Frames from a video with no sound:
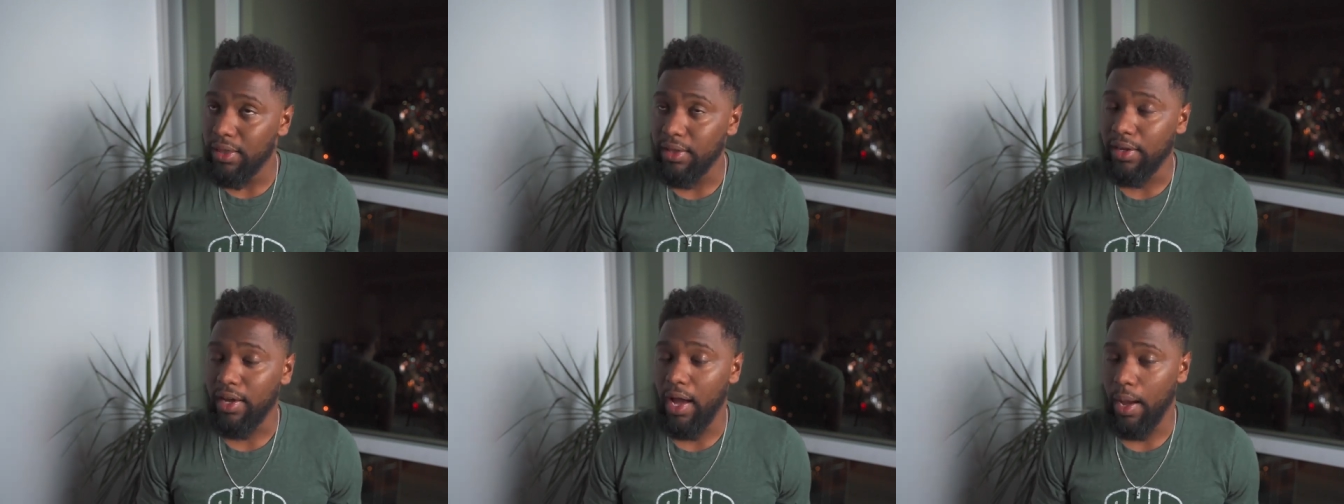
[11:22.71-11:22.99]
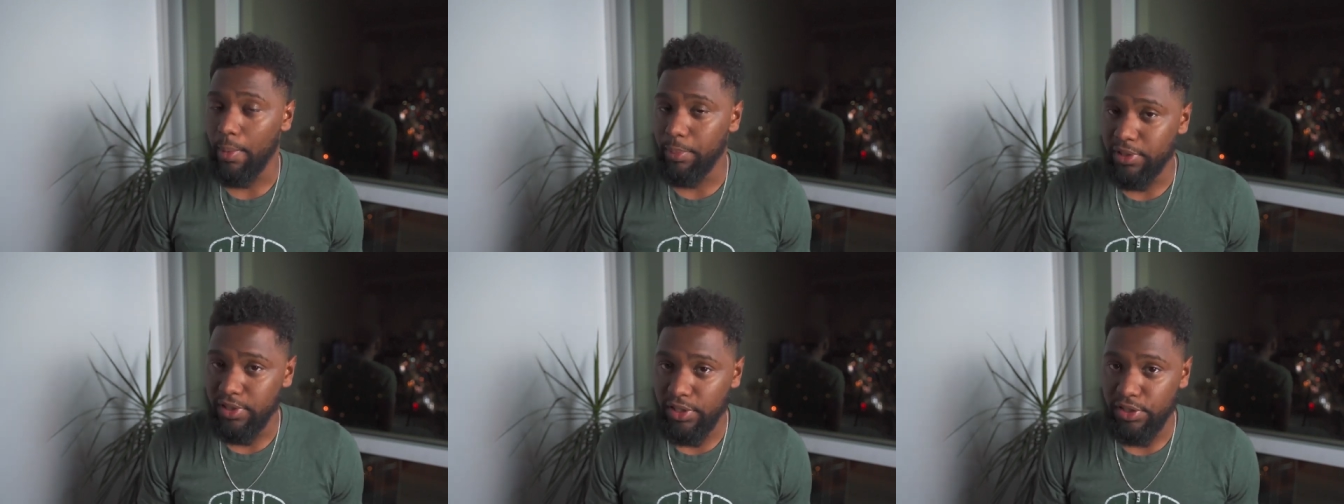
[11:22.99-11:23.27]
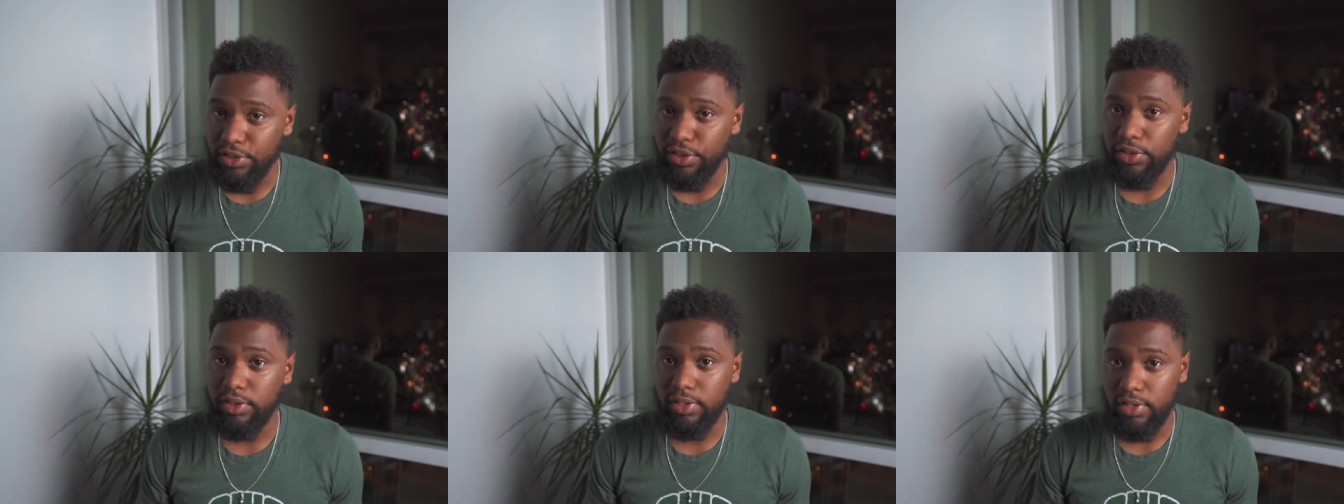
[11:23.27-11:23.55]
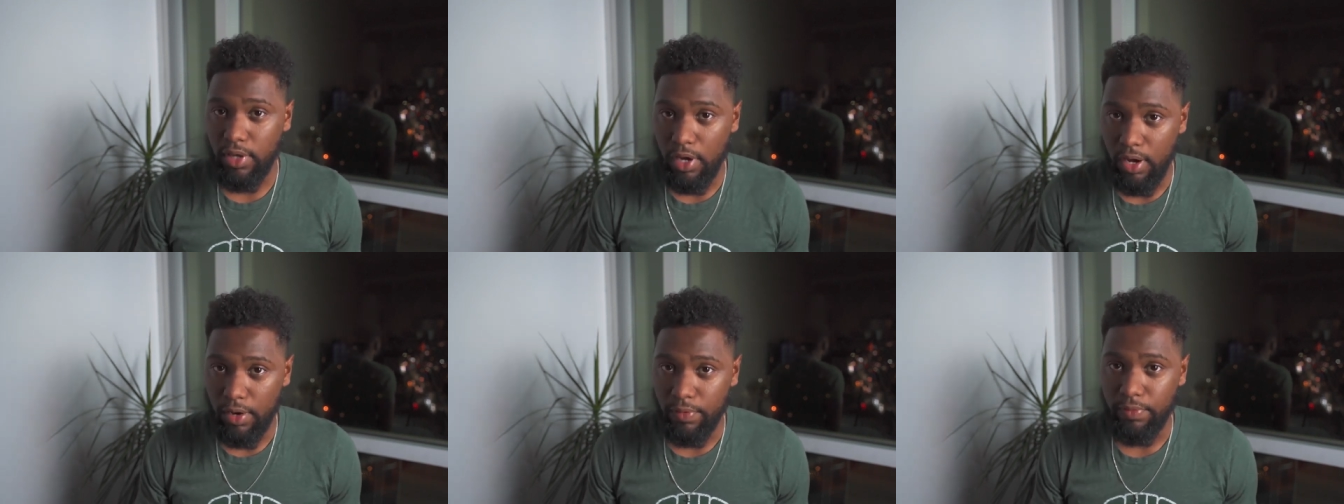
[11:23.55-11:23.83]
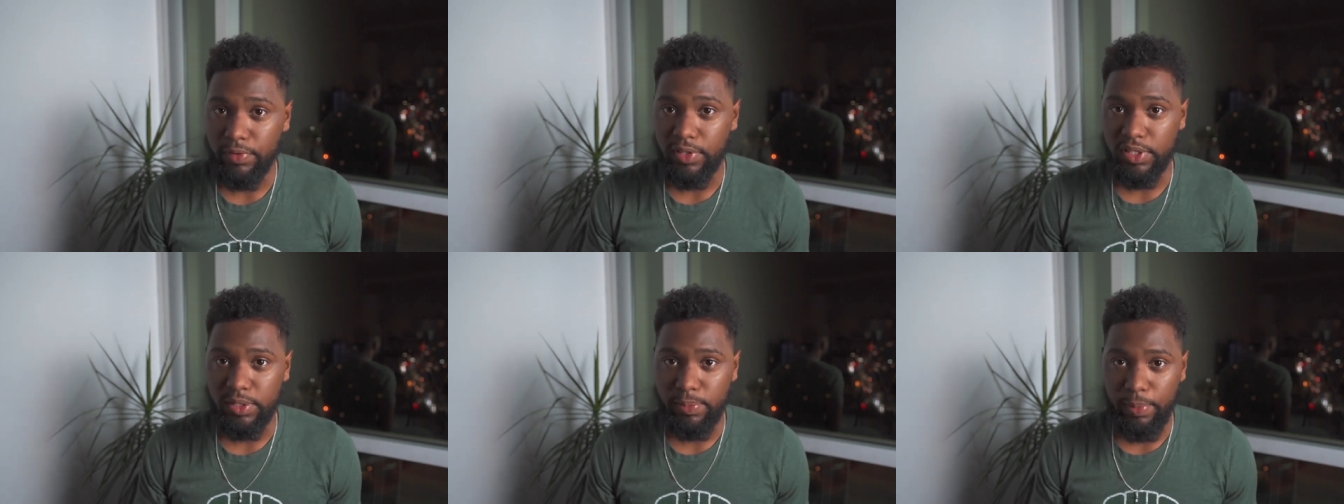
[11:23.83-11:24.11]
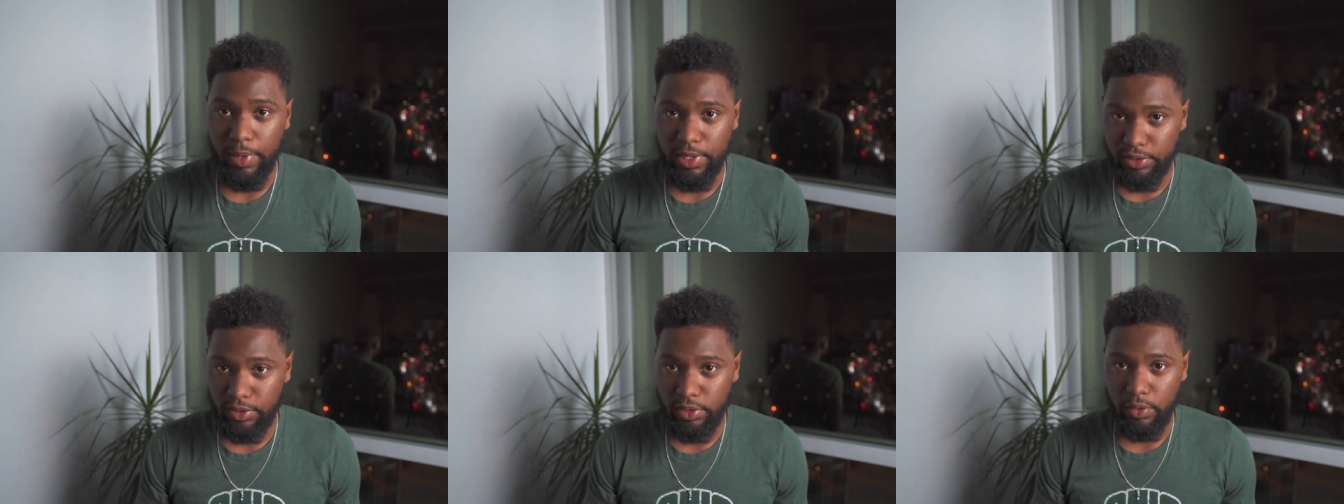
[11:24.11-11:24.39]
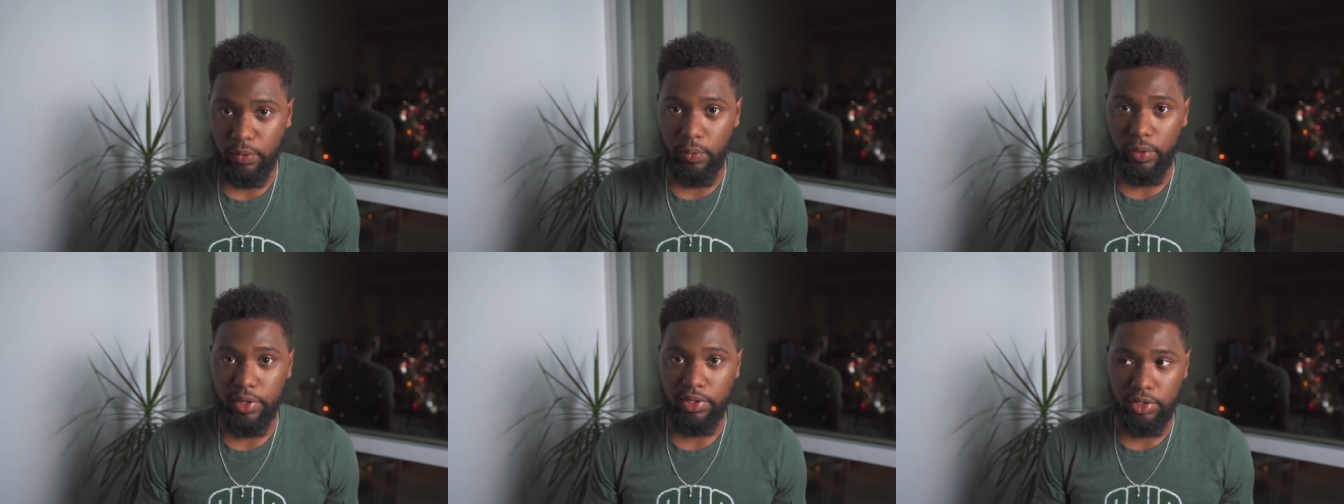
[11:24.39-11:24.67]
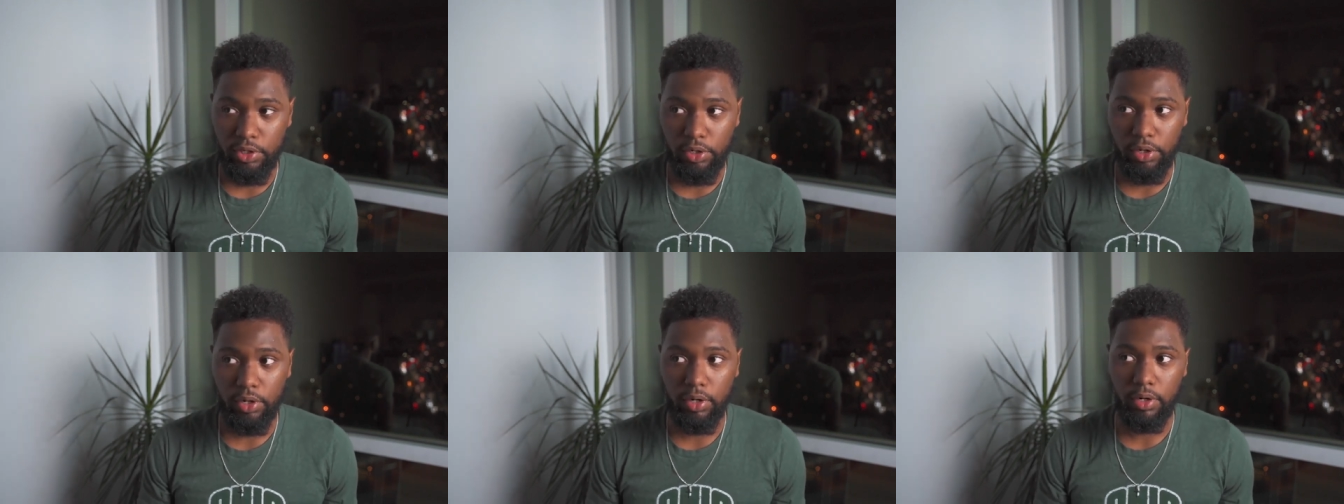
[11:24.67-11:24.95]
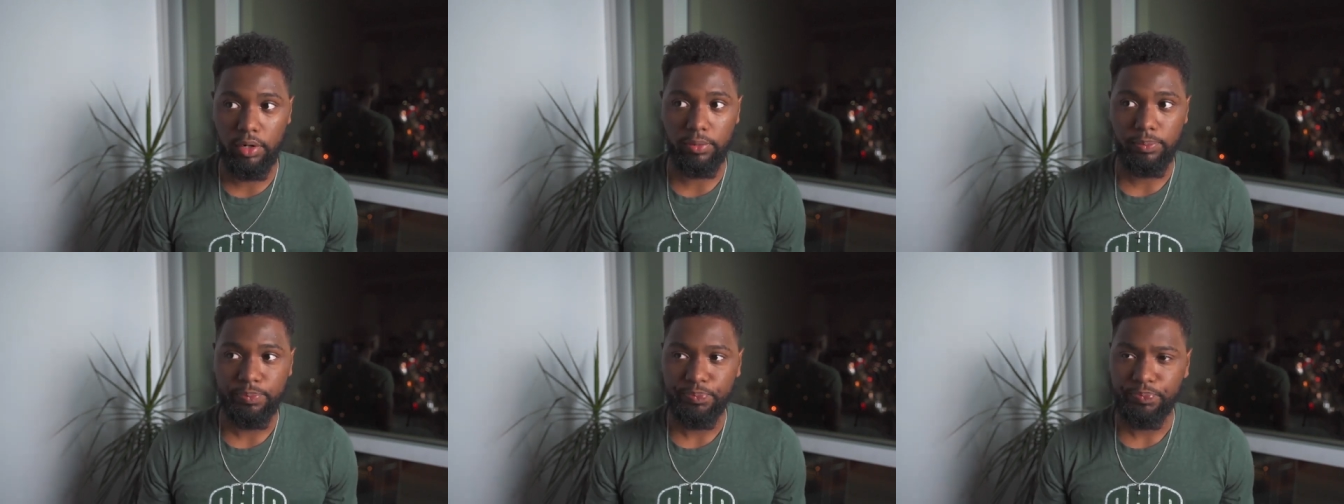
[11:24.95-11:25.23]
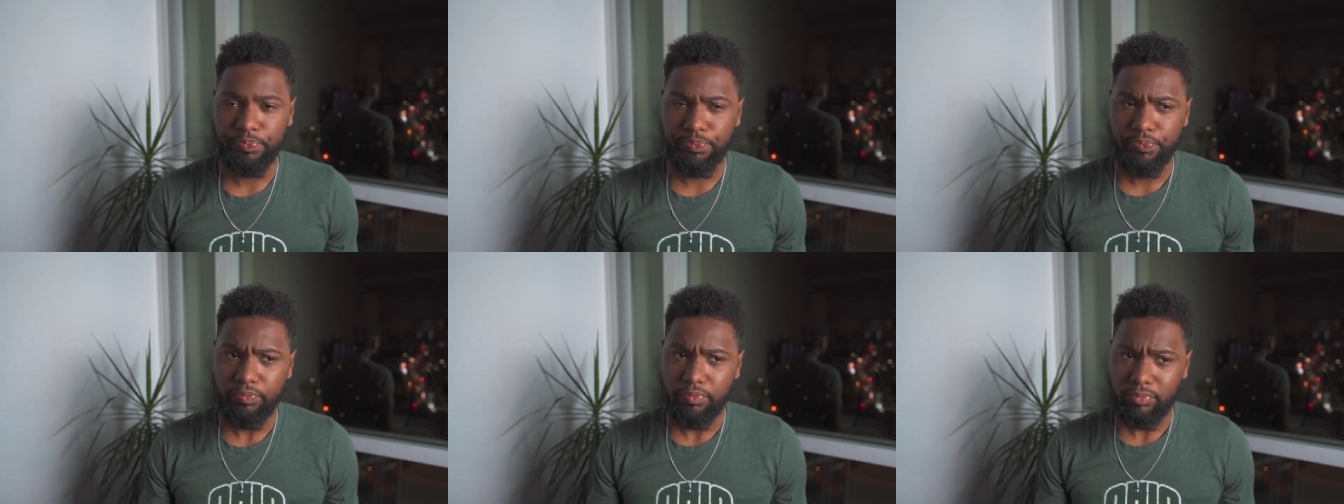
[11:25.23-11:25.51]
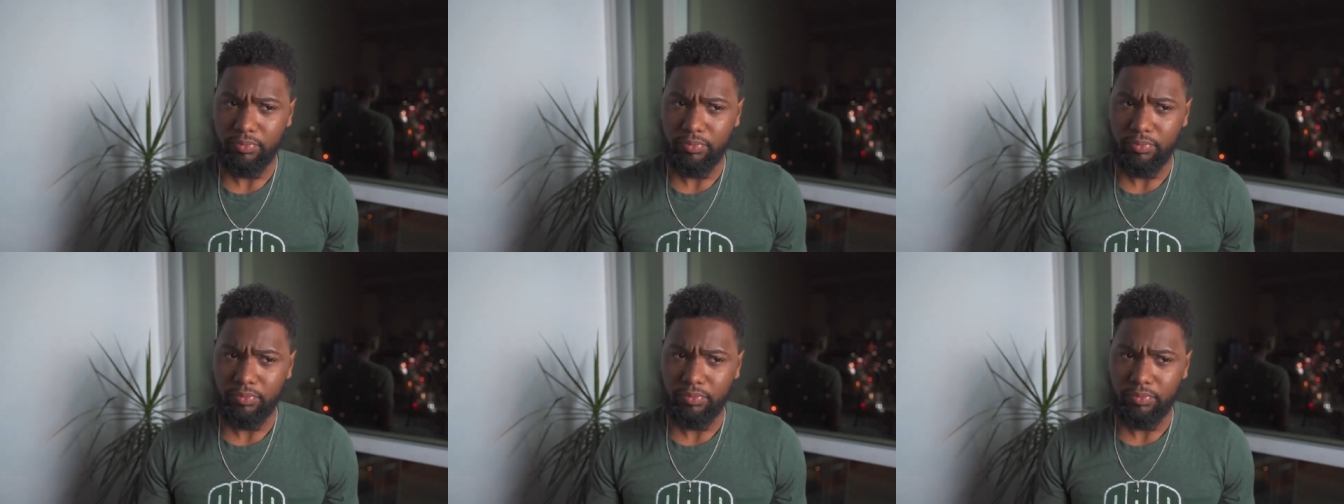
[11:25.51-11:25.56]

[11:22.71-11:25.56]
the competition's tough, especially when you're